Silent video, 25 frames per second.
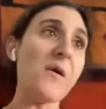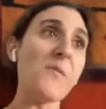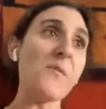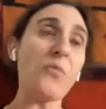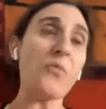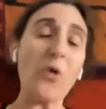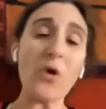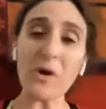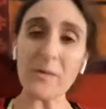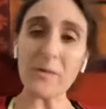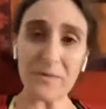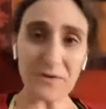
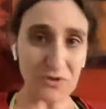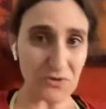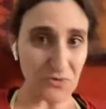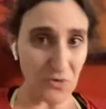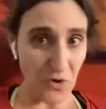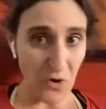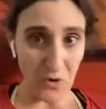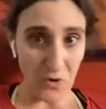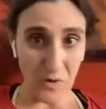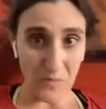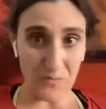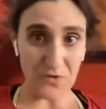Border
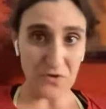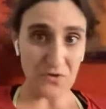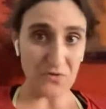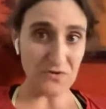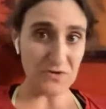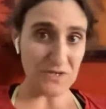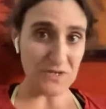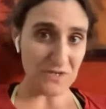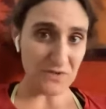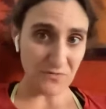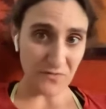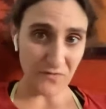Patrol
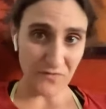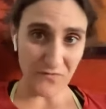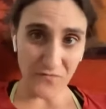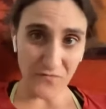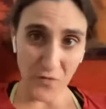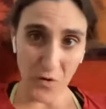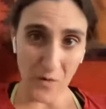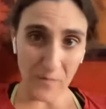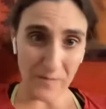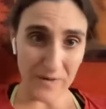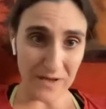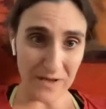abuses,
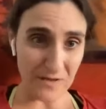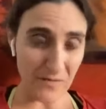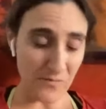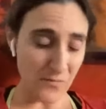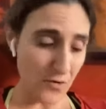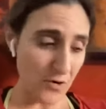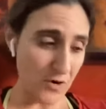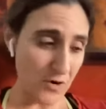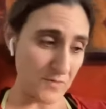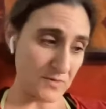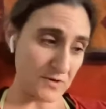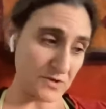reforming the
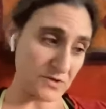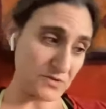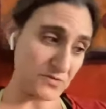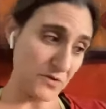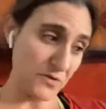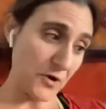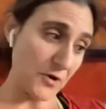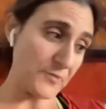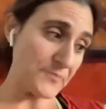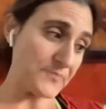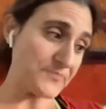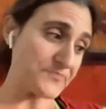Border
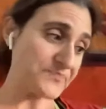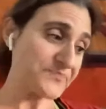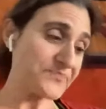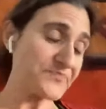Patrol.